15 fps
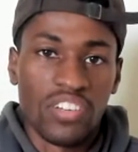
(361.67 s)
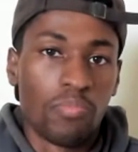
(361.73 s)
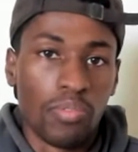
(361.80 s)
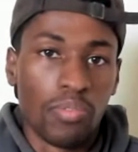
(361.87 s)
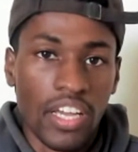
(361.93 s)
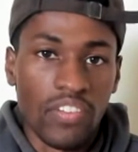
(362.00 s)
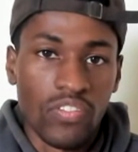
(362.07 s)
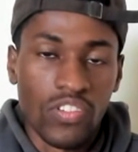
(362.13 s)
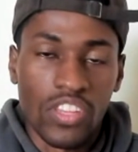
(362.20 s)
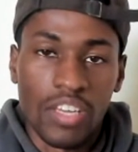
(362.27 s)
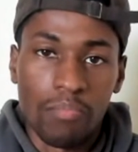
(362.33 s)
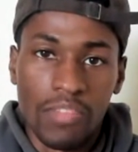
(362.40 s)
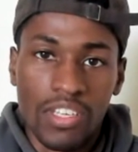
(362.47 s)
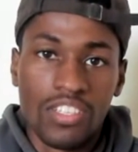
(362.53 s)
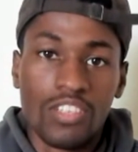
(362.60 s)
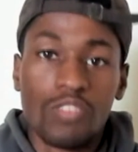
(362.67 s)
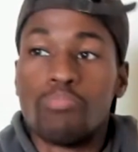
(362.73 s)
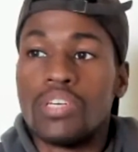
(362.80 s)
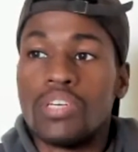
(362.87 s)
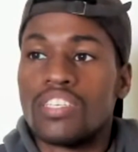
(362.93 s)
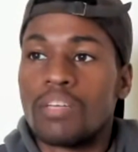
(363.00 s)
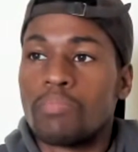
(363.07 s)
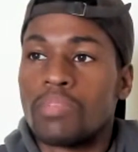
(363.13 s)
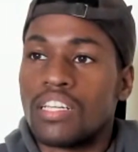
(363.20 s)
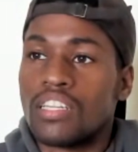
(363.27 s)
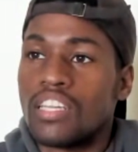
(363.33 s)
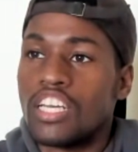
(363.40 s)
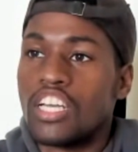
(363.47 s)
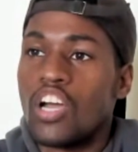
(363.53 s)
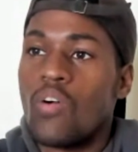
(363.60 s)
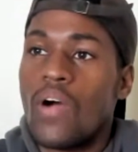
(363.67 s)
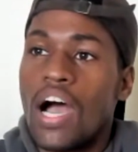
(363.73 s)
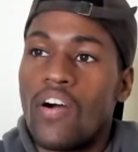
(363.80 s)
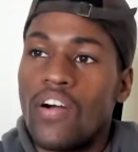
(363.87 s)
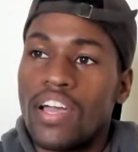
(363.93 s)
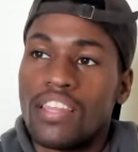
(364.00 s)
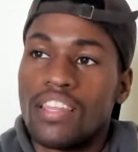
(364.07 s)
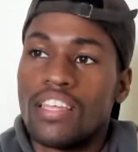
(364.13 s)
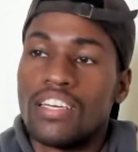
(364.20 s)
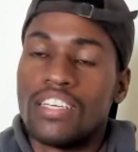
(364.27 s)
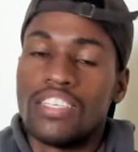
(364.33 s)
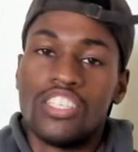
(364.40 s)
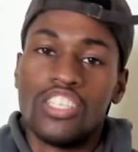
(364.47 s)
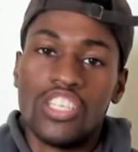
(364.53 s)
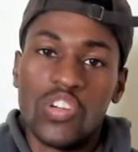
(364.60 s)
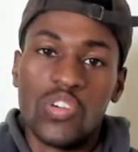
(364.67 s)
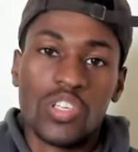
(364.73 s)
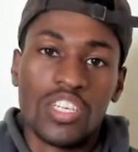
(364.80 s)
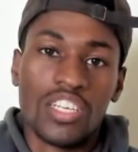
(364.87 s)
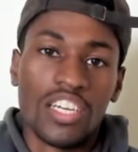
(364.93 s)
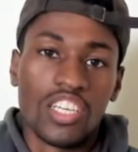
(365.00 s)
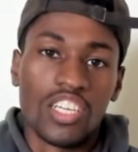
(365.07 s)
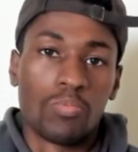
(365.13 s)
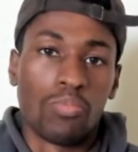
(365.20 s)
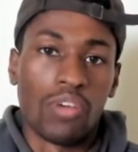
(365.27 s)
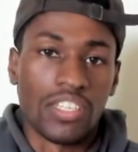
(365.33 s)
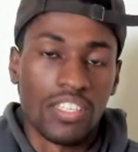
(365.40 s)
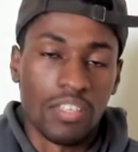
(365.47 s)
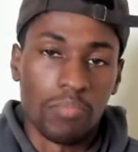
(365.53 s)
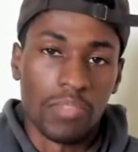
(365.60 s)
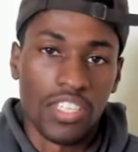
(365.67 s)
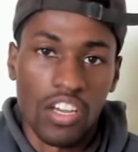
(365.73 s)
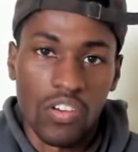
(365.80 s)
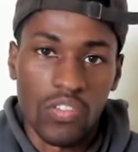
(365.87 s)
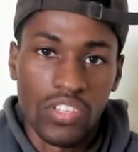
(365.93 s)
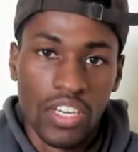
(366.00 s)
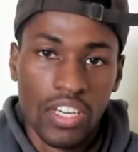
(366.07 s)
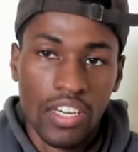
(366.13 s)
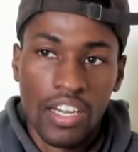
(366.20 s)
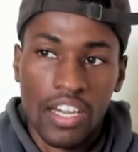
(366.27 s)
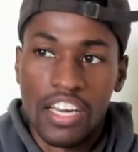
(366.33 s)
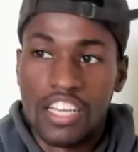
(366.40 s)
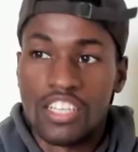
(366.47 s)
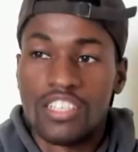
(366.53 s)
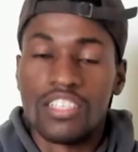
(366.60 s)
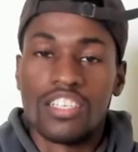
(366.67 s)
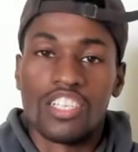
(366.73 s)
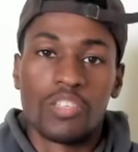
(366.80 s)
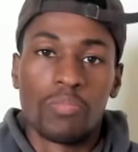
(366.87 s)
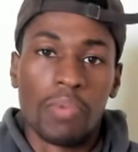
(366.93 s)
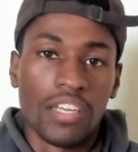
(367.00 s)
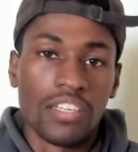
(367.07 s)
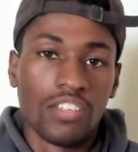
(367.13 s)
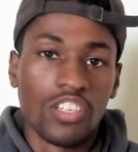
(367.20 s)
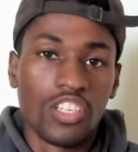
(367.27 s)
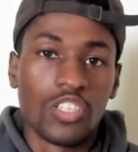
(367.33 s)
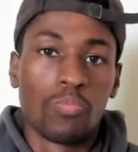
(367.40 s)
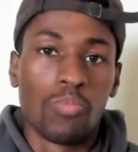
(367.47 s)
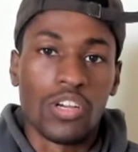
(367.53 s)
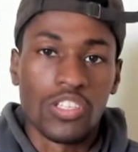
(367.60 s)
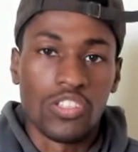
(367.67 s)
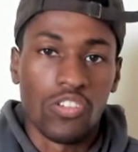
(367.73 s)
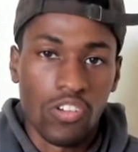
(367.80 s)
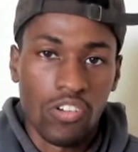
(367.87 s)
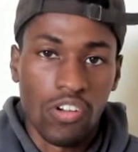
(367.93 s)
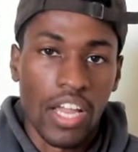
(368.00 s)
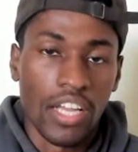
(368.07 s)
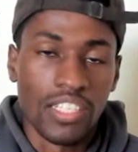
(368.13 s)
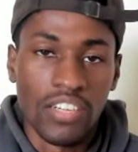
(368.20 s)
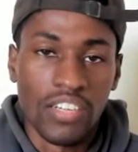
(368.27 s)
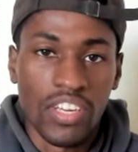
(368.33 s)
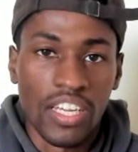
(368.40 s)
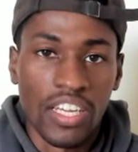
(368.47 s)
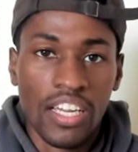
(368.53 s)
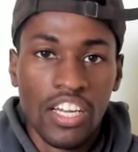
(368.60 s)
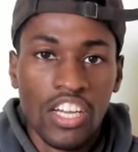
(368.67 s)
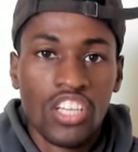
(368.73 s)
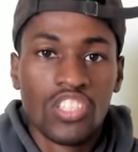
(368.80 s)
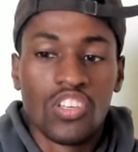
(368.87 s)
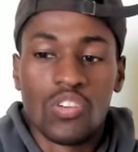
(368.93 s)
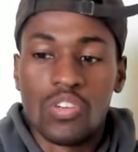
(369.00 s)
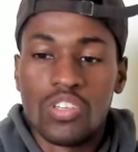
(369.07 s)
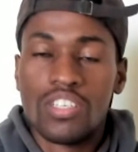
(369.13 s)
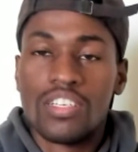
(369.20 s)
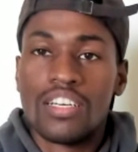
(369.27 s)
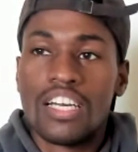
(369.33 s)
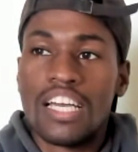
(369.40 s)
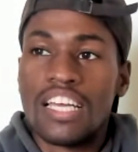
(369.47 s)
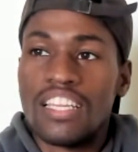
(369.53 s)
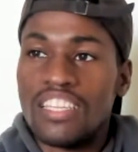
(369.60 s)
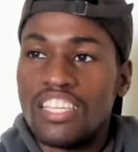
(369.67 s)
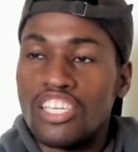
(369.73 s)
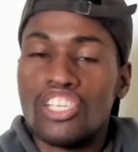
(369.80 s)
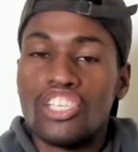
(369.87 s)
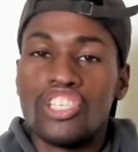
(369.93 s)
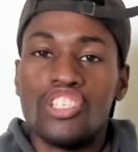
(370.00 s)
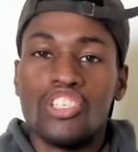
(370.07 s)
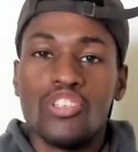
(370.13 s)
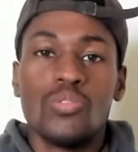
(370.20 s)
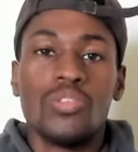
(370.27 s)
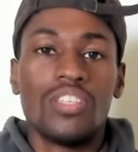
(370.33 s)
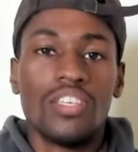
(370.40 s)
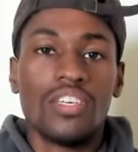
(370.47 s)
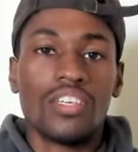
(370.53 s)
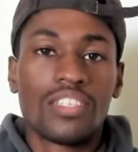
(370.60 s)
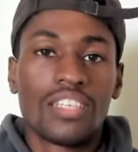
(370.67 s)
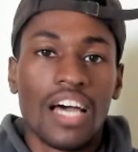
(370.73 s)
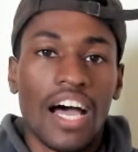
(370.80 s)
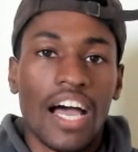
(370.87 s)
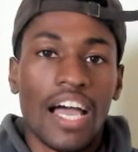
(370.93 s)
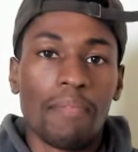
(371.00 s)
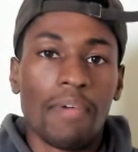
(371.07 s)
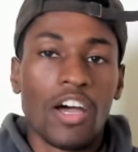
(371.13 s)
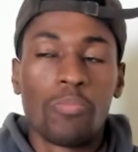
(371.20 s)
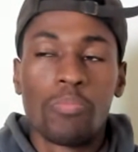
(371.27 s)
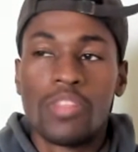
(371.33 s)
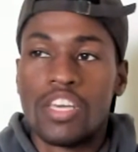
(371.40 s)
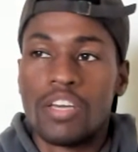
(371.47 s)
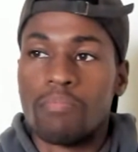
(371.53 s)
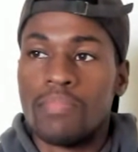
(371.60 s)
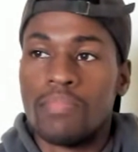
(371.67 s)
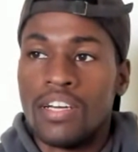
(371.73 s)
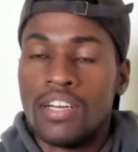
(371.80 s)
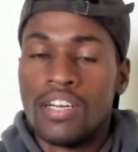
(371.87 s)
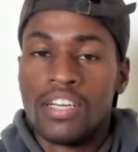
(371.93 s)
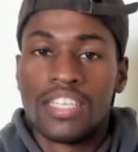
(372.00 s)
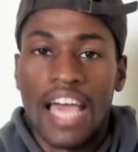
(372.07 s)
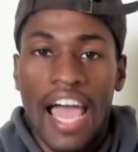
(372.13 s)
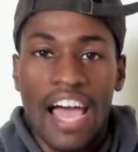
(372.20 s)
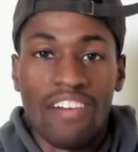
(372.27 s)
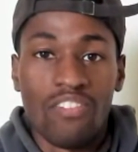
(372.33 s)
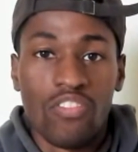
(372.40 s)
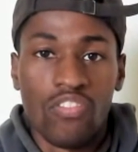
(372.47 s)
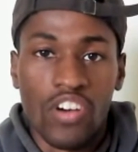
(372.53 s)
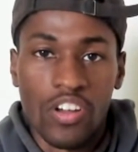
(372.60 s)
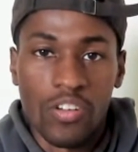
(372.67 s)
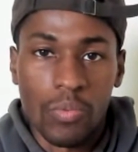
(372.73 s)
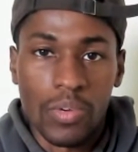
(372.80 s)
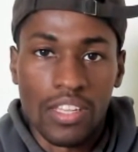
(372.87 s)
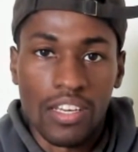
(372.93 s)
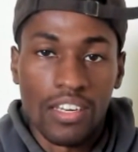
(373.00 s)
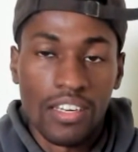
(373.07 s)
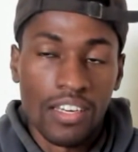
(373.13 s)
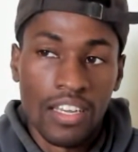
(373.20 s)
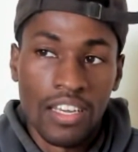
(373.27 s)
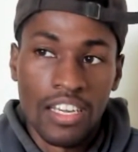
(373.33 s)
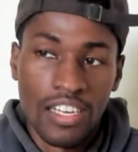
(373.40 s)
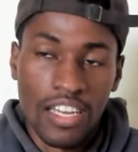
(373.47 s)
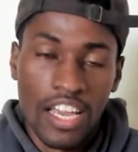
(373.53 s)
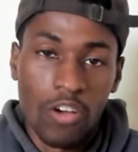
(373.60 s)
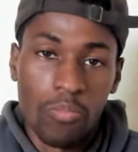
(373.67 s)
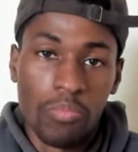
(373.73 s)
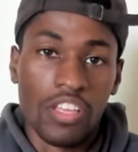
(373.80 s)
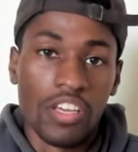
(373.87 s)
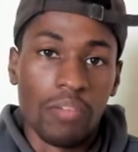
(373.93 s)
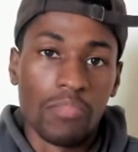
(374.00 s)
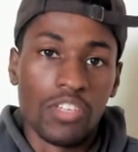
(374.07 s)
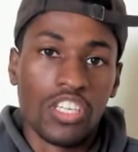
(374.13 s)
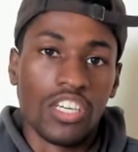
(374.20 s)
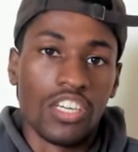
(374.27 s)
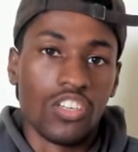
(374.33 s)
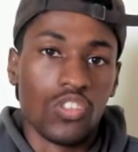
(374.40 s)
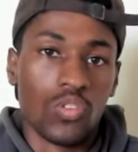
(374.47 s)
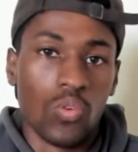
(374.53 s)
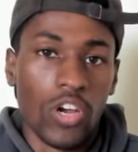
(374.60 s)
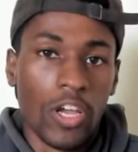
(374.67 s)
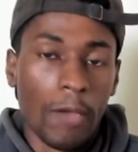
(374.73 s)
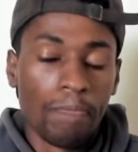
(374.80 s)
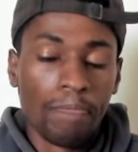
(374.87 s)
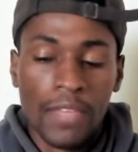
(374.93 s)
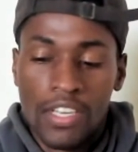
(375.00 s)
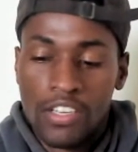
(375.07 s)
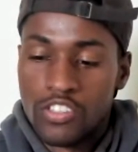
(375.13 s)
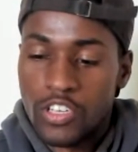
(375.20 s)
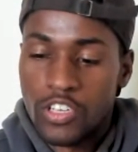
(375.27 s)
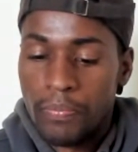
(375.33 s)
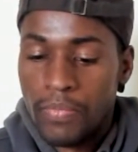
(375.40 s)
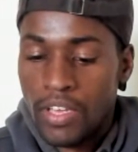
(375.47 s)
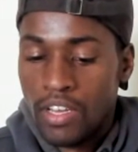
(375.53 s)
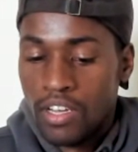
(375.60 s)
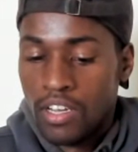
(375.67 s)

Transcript: of play for them. This should be something that they go out and they do to express themselves and express their creativity. So use this time, help them to have fun with it, help them to enjoy it. So